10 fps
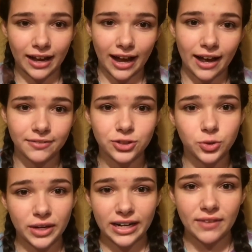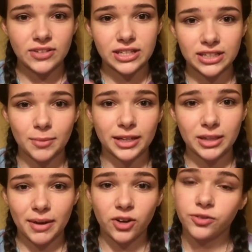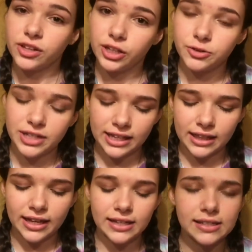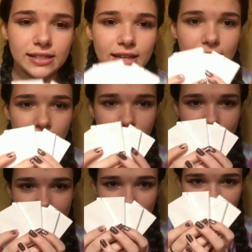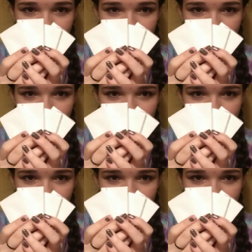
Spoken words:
I have square canvases coming in the mail for the UT things. But I